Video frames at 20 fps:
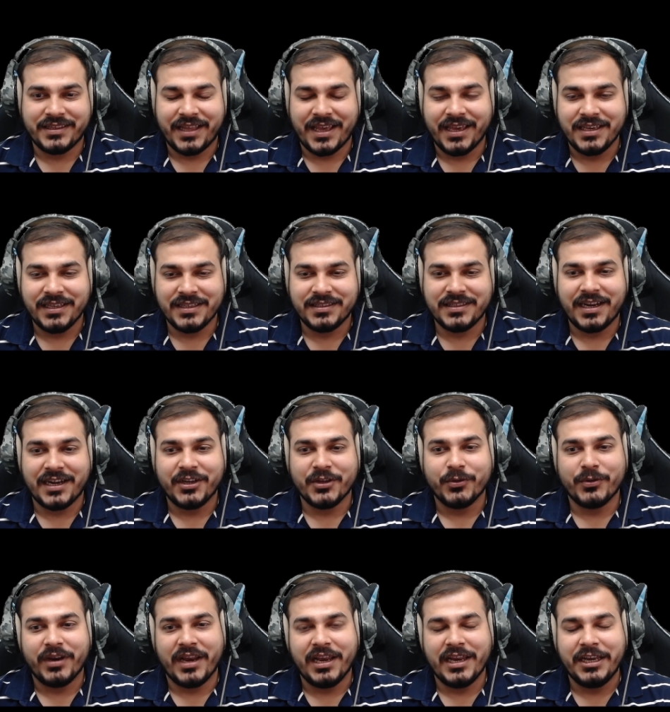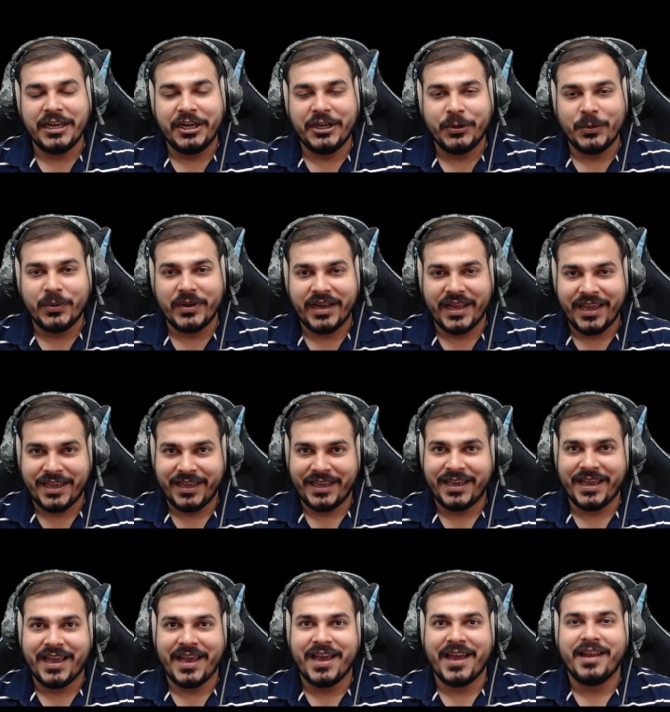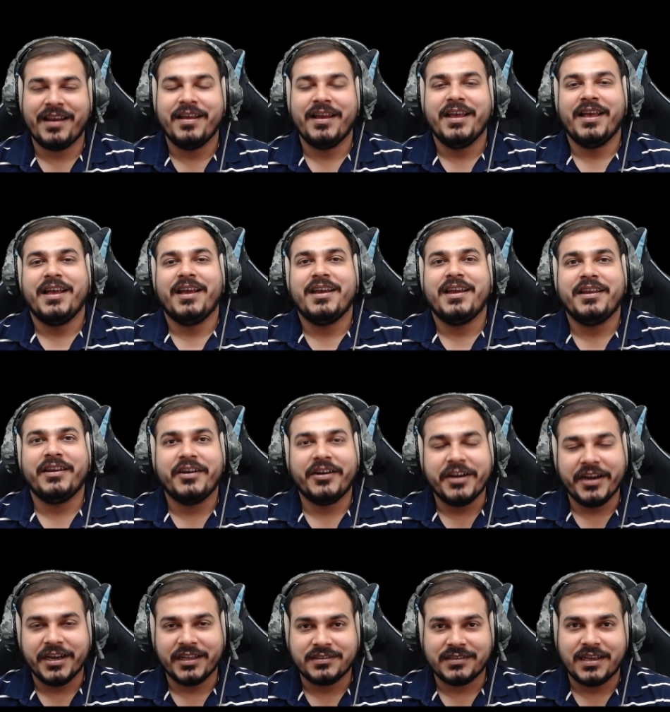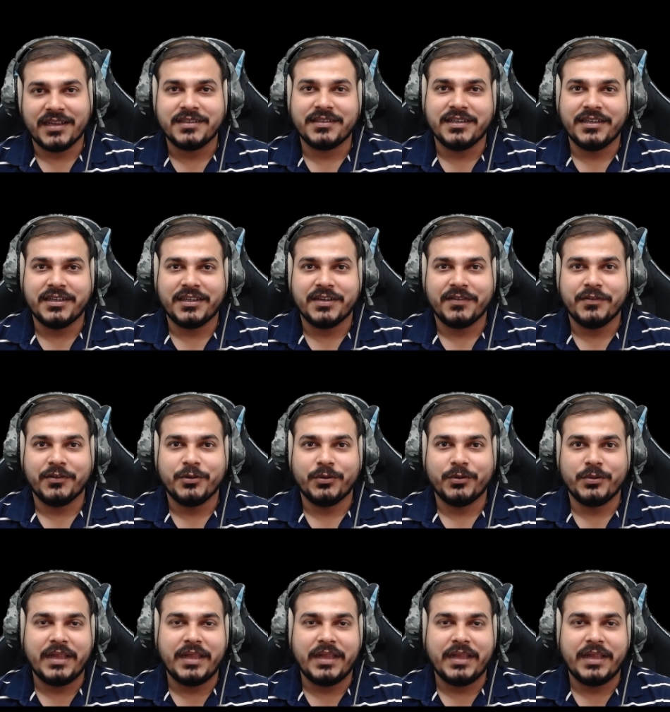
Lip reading: things that you really need to take care in a data science interview?